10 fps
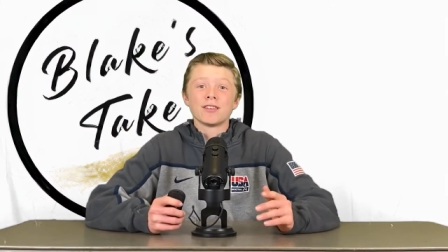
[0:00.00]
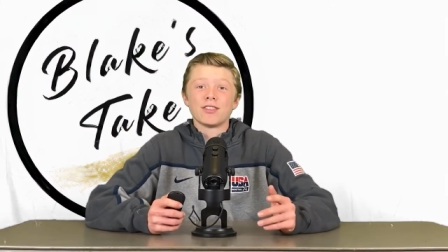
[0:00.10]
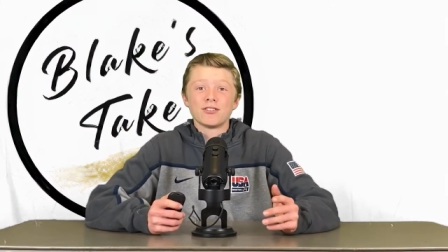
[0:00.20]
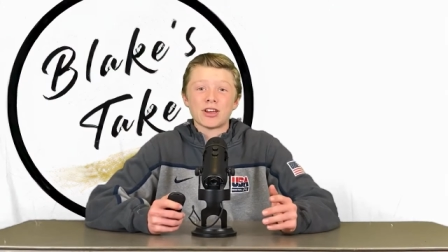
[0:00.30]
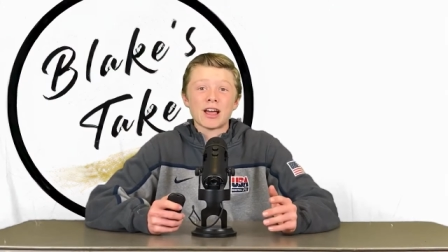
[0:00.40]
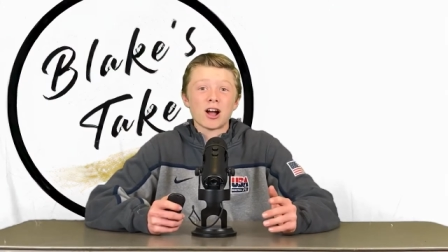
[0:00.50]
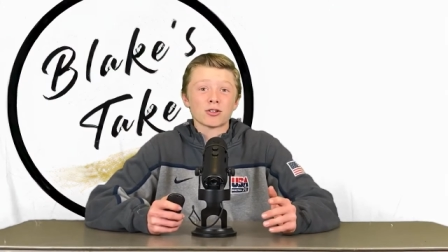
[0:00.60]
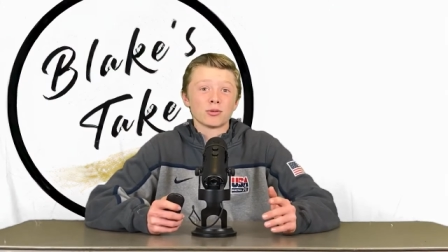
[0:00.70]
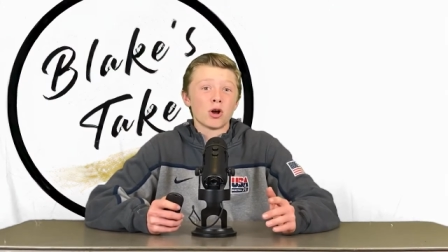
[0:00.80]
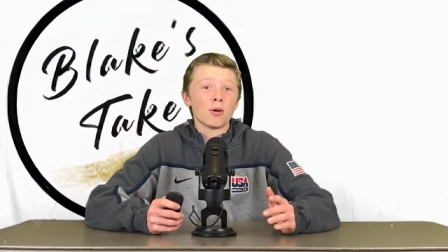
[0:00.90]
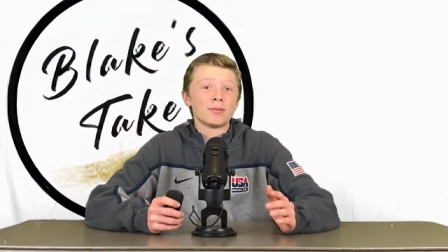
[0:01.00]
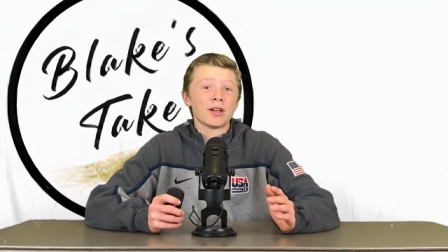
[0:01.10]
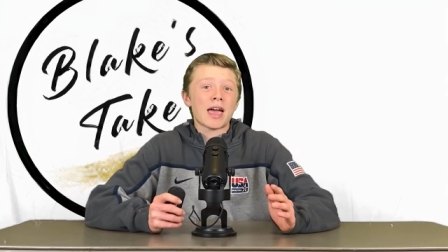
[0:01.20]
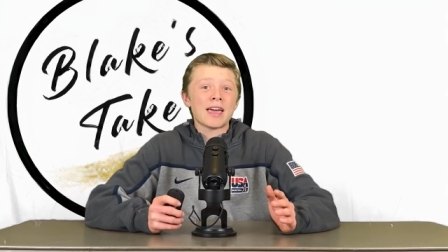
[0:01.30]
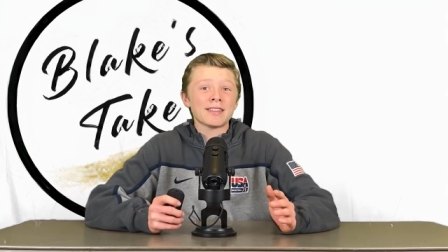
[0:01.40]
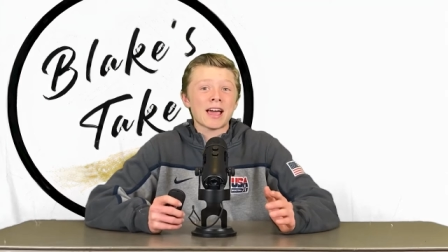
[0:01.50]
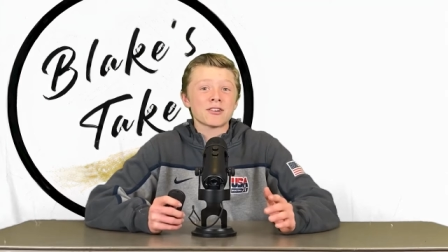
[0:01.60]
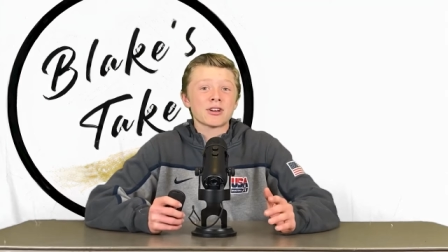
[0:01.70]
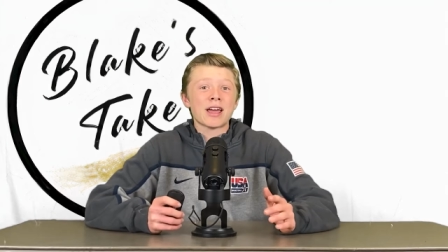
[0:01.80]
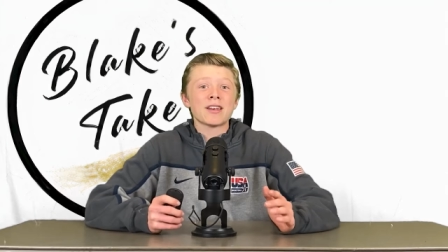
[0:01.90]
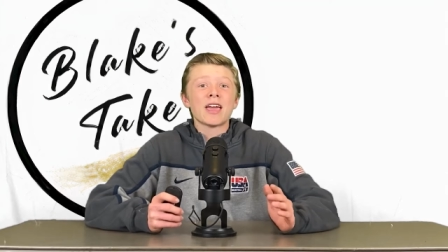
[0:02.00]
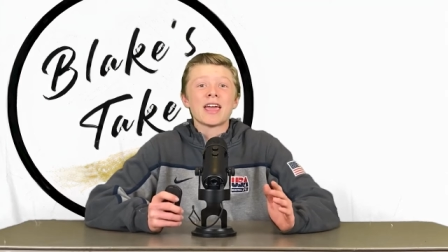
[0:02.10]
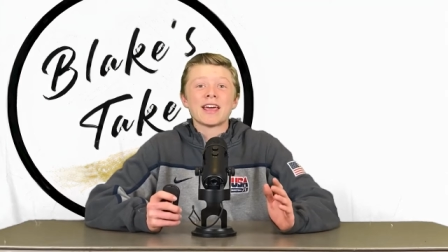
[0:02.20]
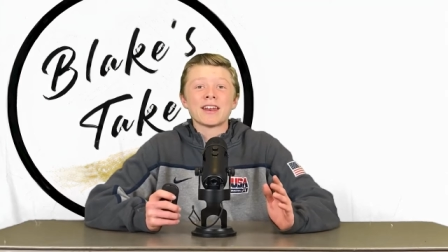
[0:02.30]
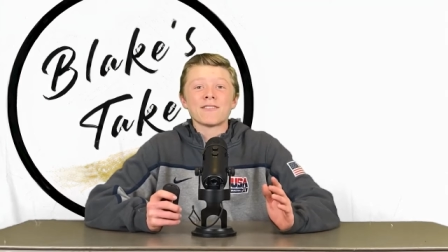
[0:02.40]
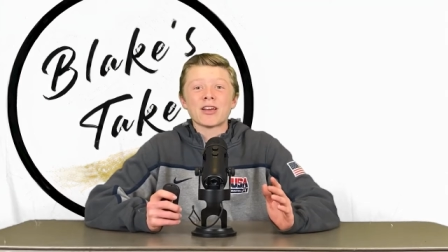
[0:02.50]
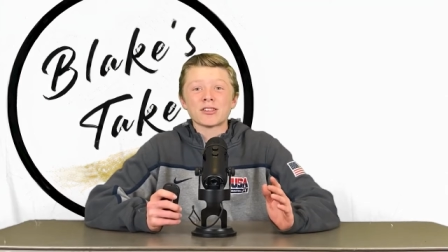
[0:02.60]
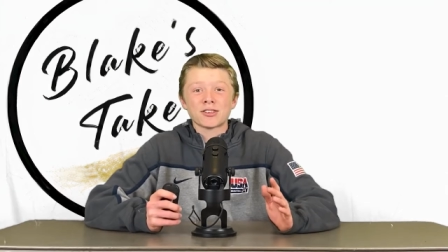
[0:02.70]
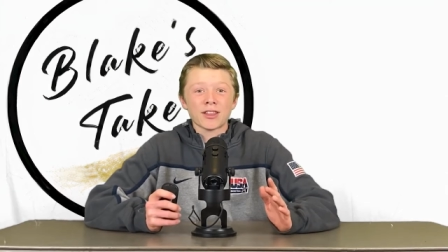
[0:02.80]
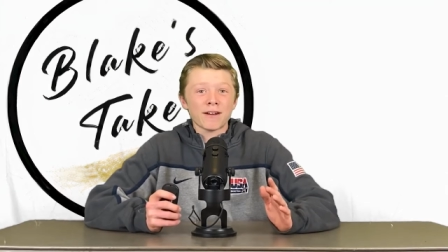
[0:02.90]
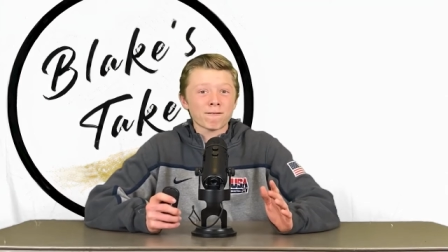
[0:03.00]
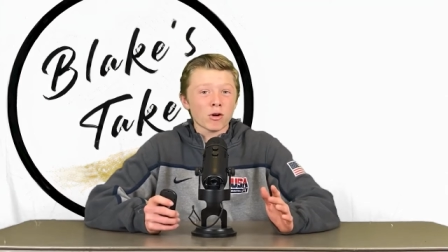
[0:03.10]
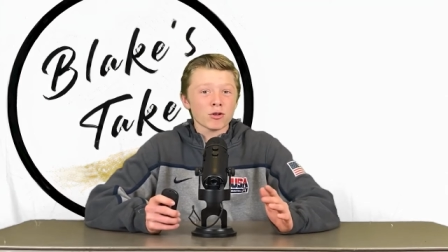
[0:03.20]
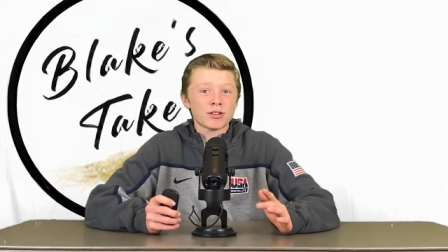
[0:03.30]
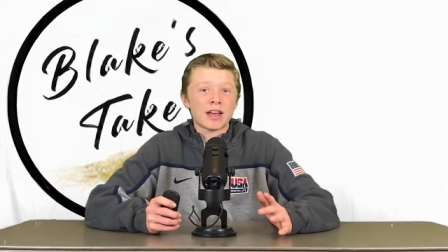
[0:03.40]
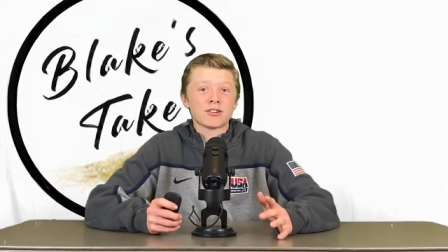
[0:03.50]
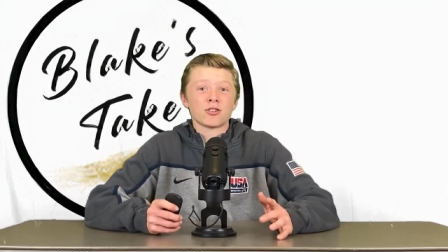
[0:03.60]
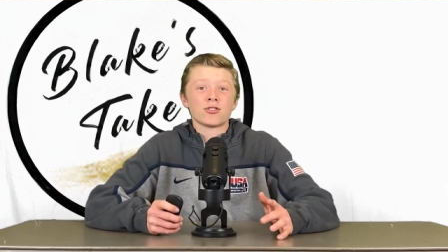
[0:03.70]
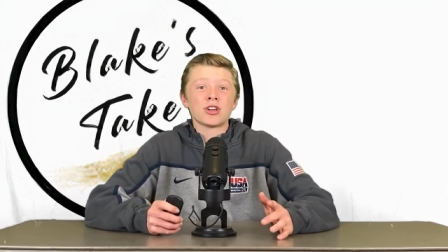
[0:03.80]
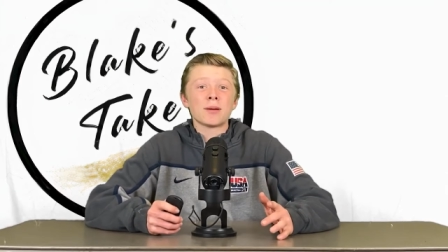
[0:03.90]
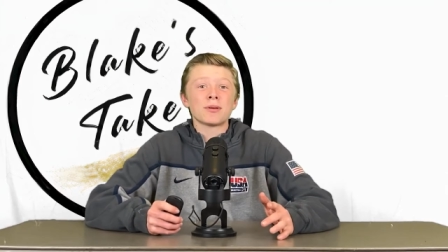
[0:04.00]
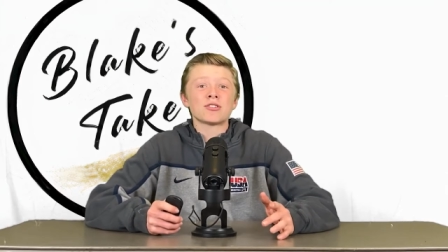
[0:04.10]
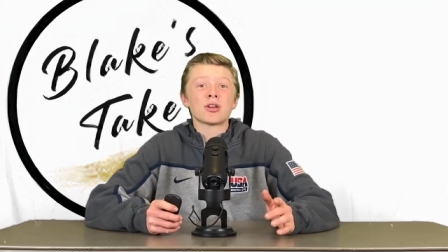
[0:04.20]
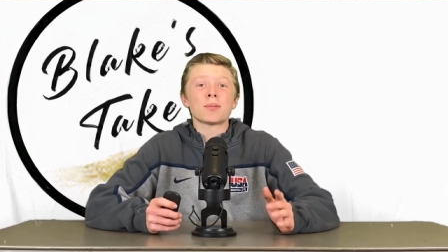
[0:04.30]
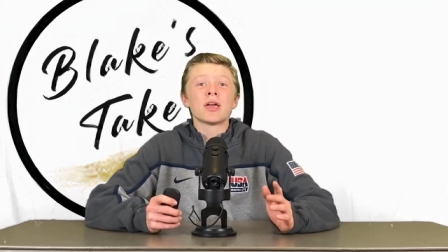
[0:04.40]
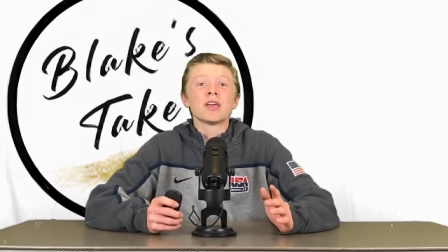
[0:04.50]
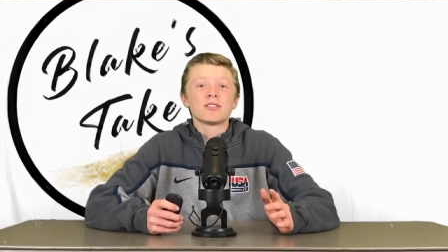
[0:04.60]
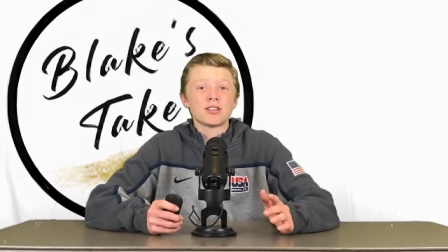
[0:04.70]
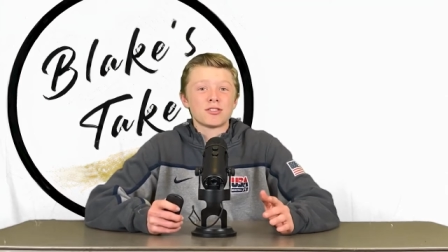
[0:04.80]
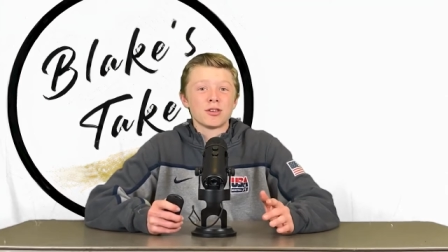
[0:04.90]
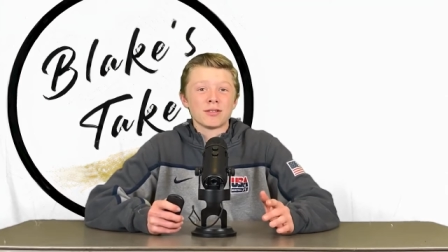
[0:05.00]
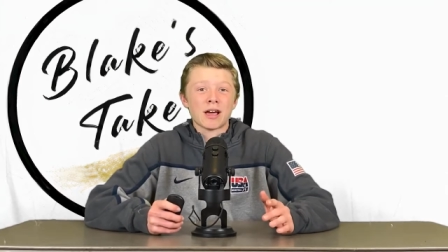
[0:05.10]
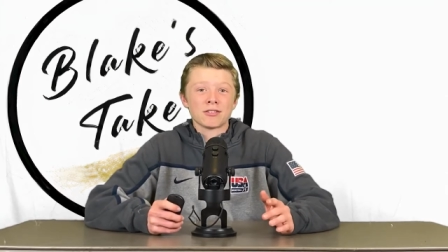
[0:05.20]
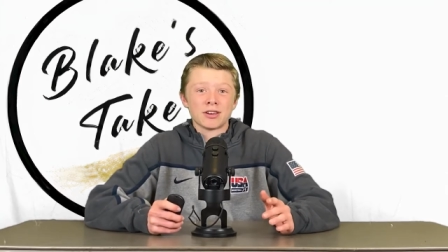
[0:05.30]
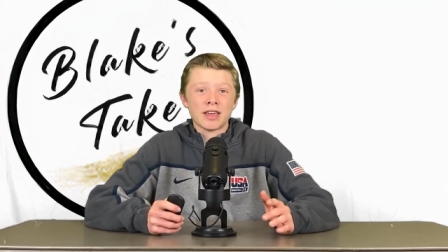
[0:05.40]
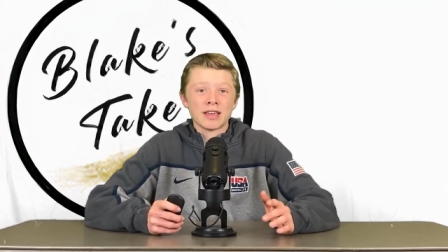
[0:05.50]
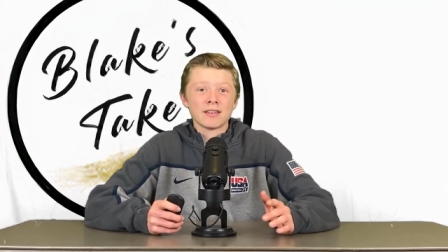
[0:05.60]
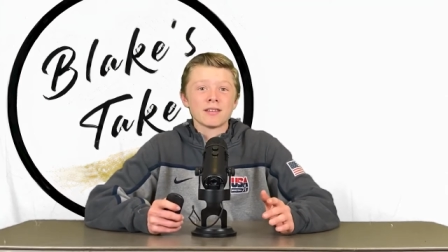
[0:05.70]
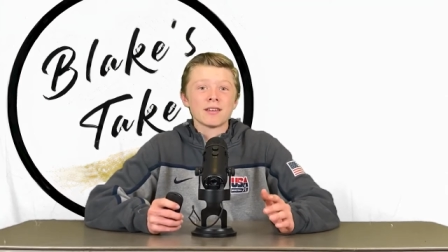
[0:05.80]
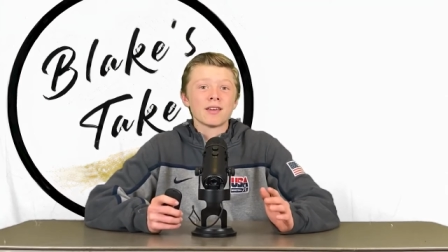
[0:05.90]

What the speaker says: The Jayhawks will hope to end that trend and advance to their first national championship since 2008.